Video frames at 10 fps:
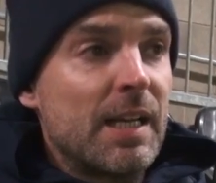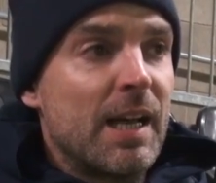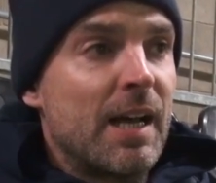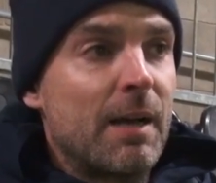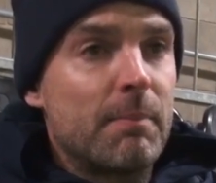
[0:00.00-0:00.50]

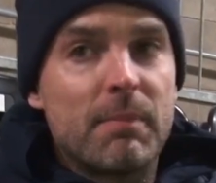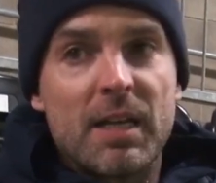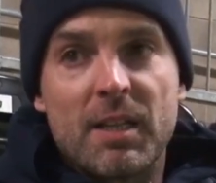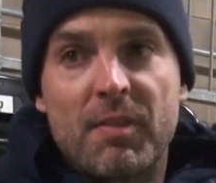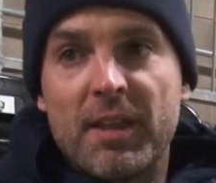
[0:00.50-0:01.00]

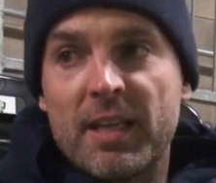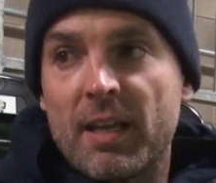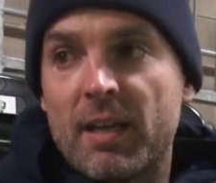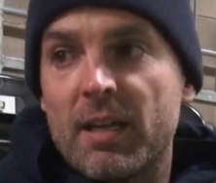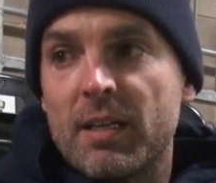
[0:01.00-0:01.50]
and I
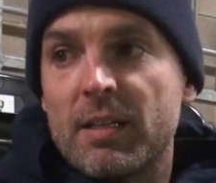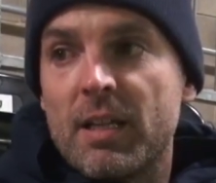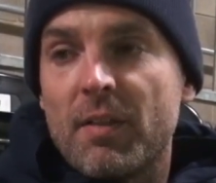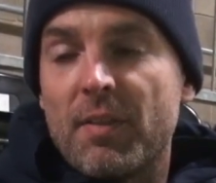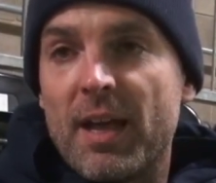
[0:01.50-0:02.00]
think
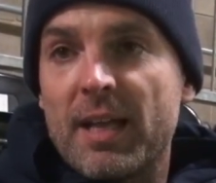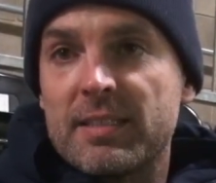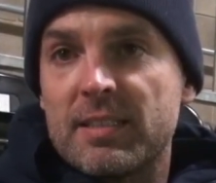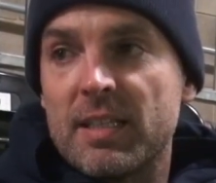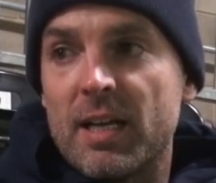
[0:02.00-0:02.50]

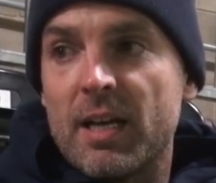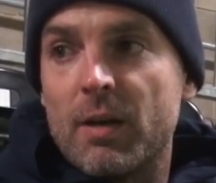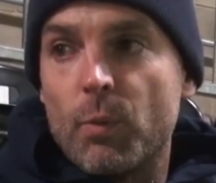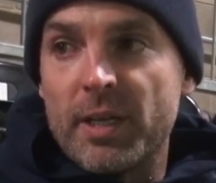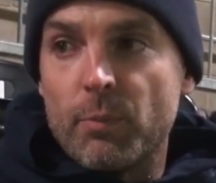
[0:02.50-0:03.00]

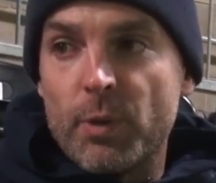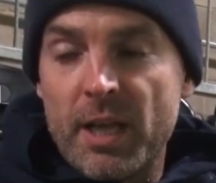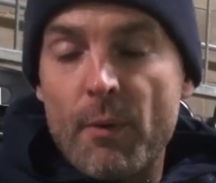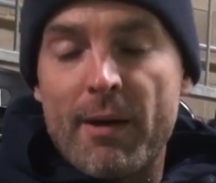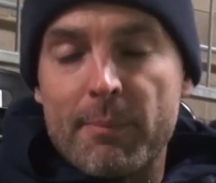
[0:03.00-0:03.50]
that we
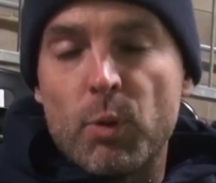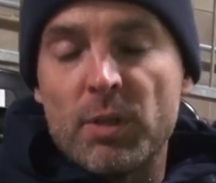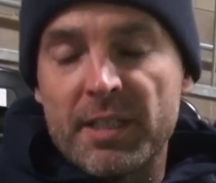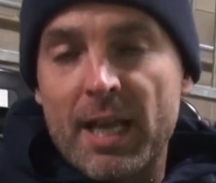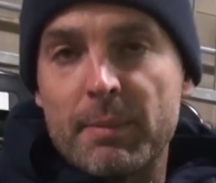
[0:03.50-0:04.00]
know how
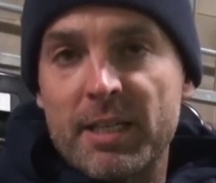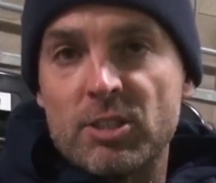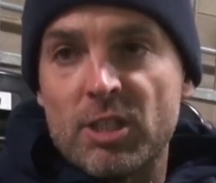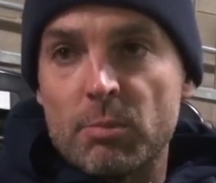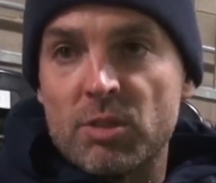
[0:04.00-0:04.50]
important the game
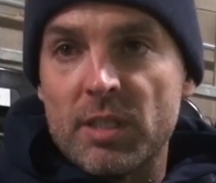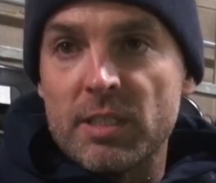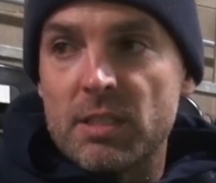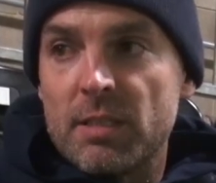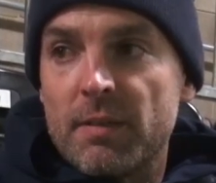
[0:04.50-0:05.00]
against Chelmsford
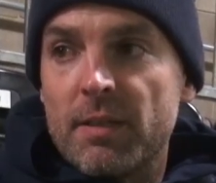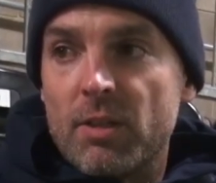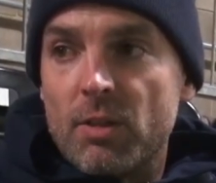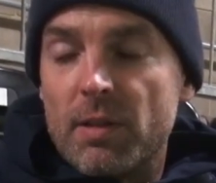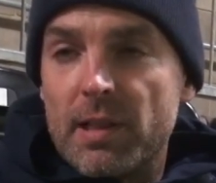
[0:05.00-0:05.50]
is,
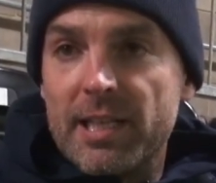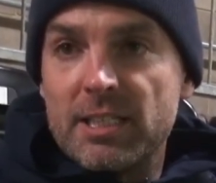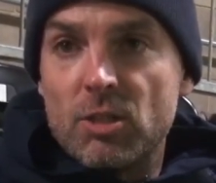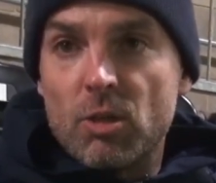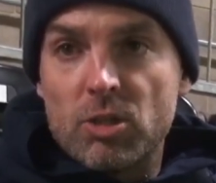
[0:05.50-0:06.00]

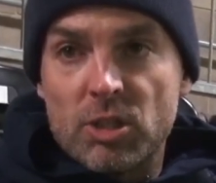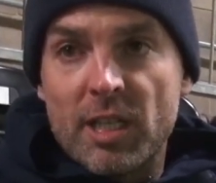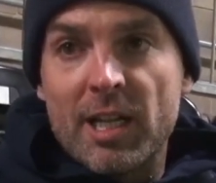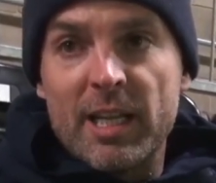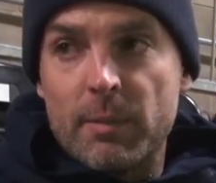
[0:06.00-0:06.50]
least not because of
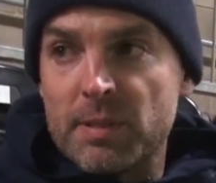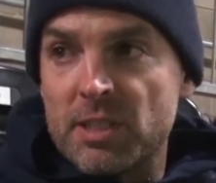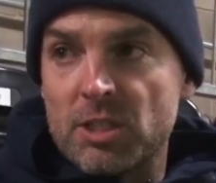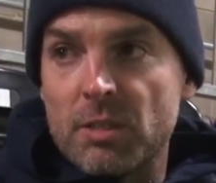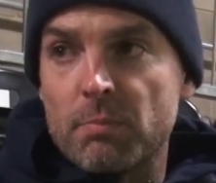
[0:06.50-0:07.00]
the league
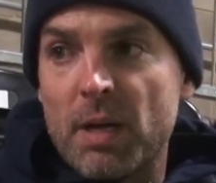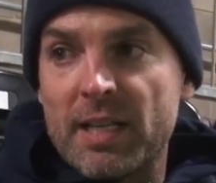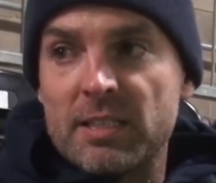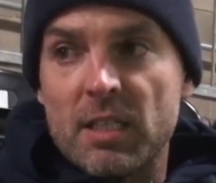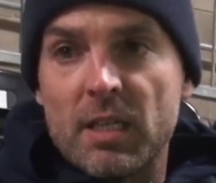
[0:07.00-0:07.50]
position, but
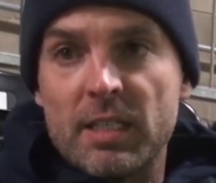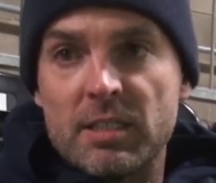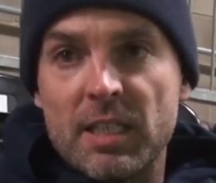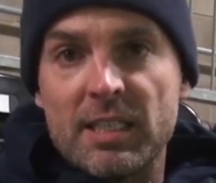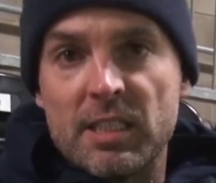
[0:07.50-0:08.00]
it's
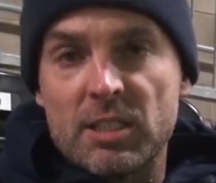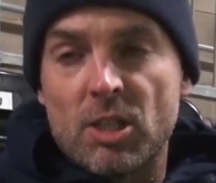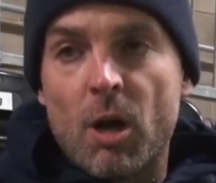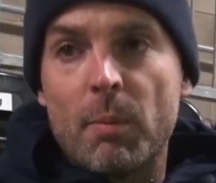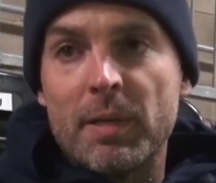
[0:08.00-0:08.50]
an Essex
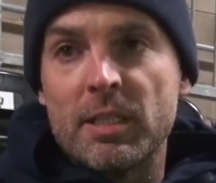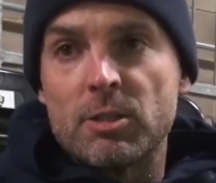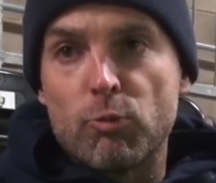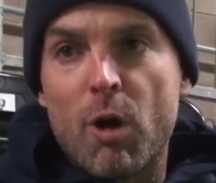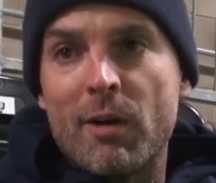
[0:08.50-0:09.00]
derby.
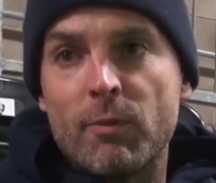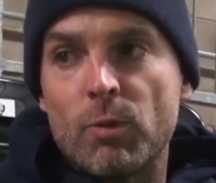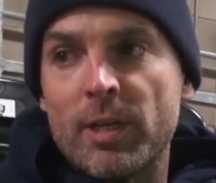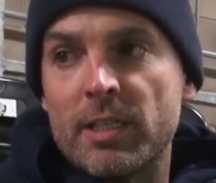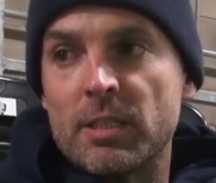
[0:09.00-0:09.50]
There's
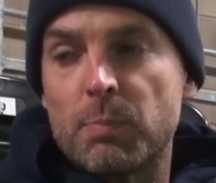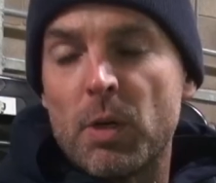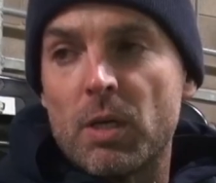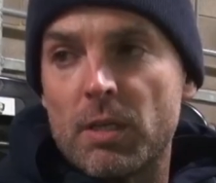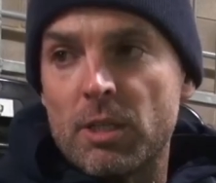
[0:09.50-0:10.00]
rivalry,
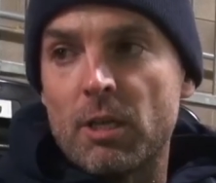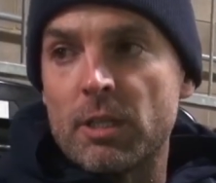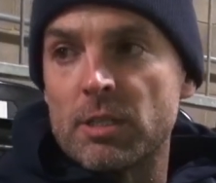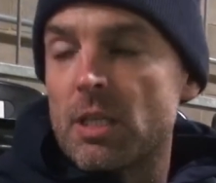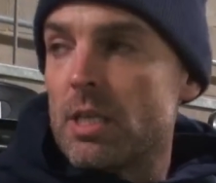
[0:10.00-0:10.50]

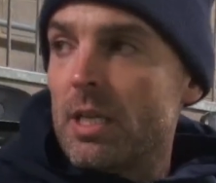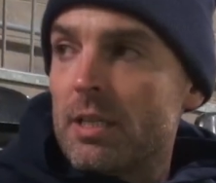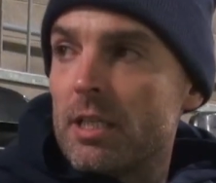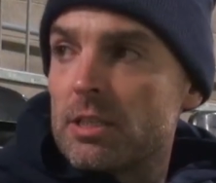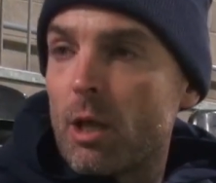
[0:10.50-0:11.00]

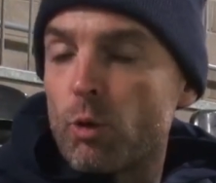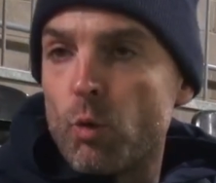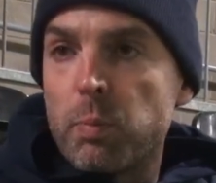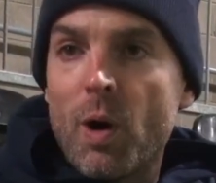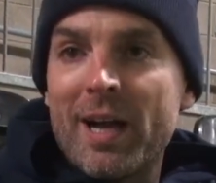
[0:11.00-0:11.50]
there's
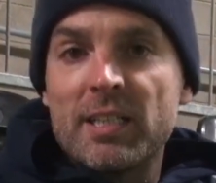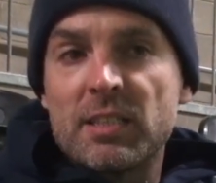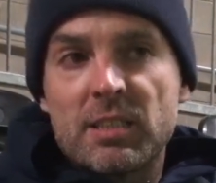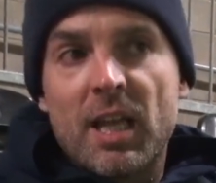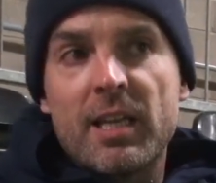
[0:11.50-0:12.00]
local pride at
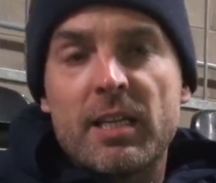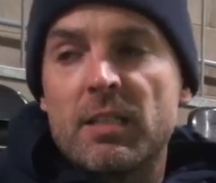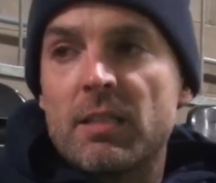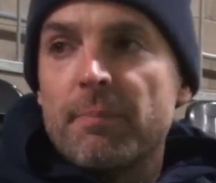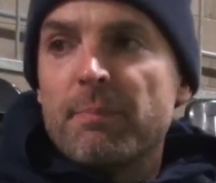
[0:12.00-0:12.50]
stake,
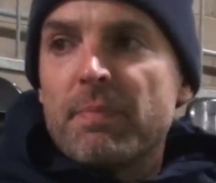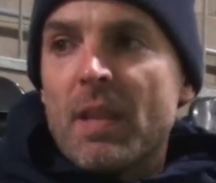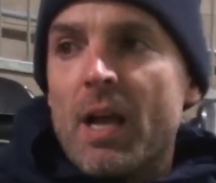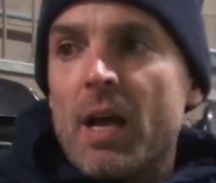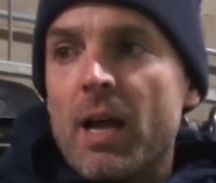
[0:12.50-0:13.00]

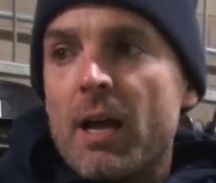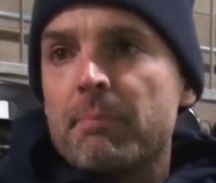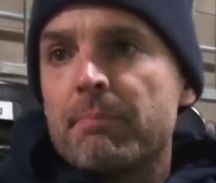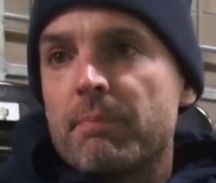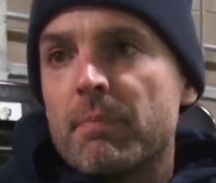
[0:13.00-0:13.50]

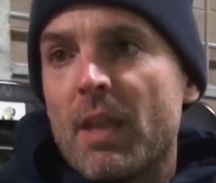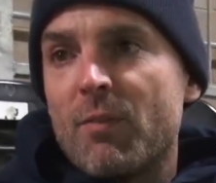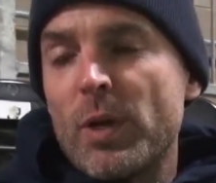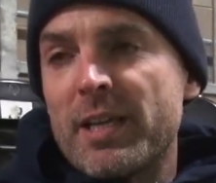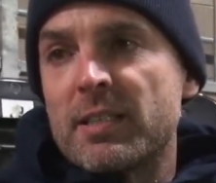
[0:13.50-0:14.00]
and
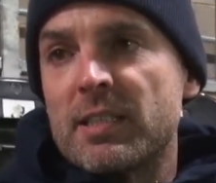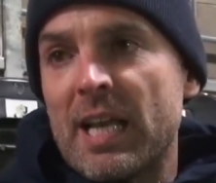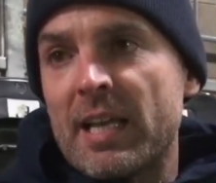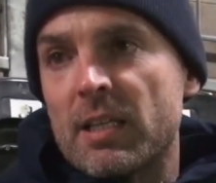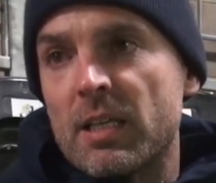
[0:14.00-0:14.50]
if we can
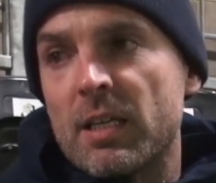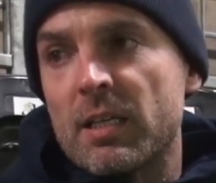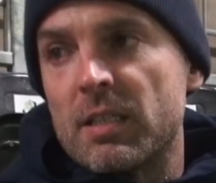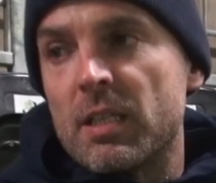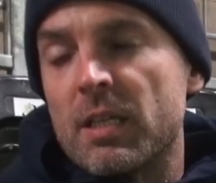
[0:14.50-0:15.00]
take
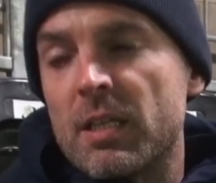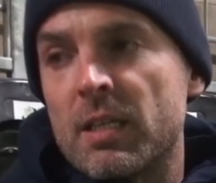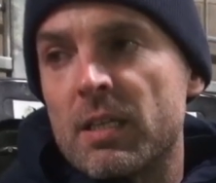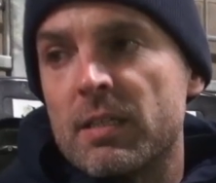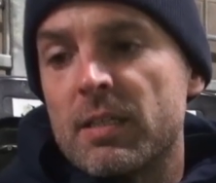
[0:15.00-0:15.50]
the